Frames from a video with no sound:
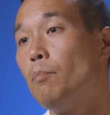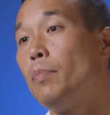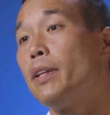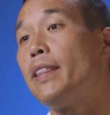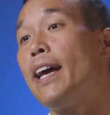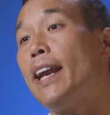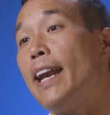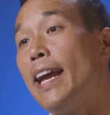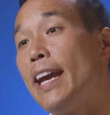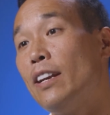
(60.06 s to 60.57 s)
but
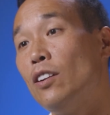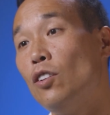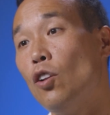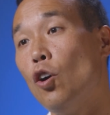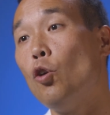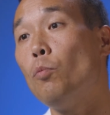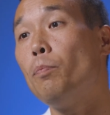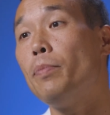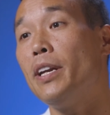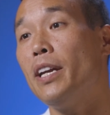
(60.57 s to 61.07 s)
that anal
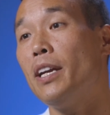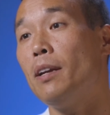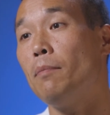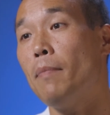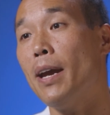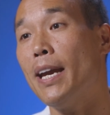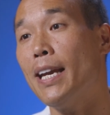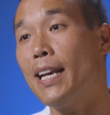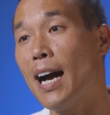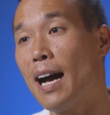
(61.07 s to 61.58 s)
opening
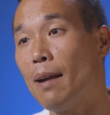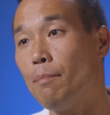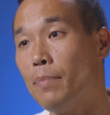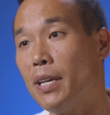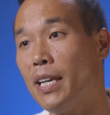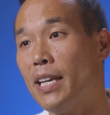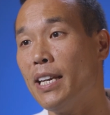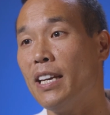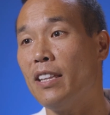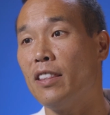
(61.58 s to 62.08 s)
may not
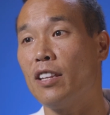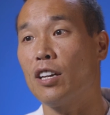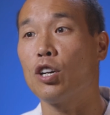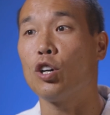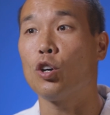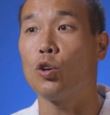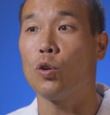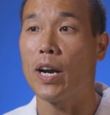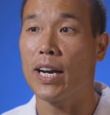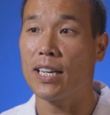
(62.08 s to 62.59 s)
be in the
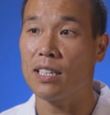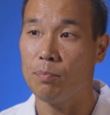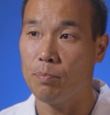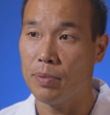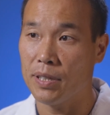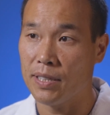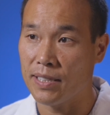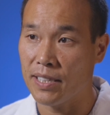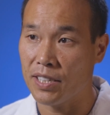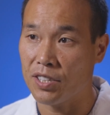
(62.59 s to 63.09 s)
correct
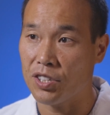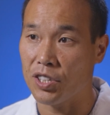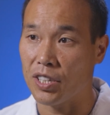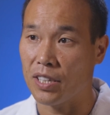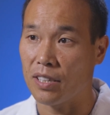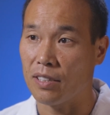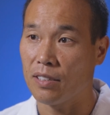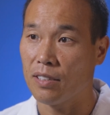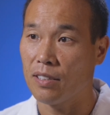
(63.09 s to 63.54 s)
position.